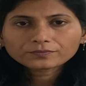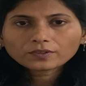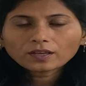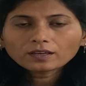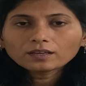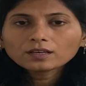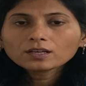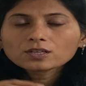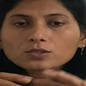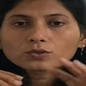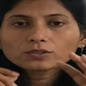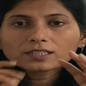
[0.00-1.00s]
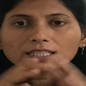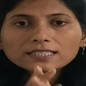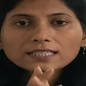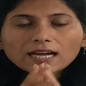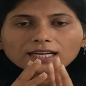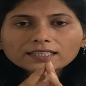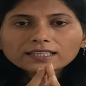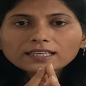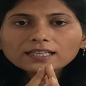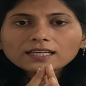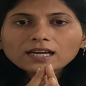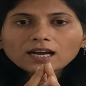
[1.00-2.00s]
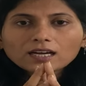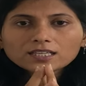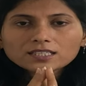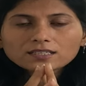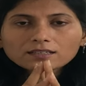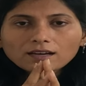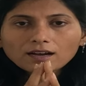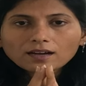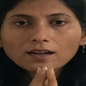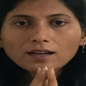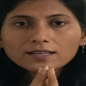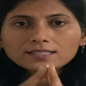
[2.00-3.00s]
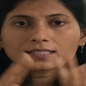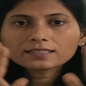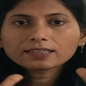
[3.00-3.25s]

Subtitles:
Okay, so these are the Ashta Angas,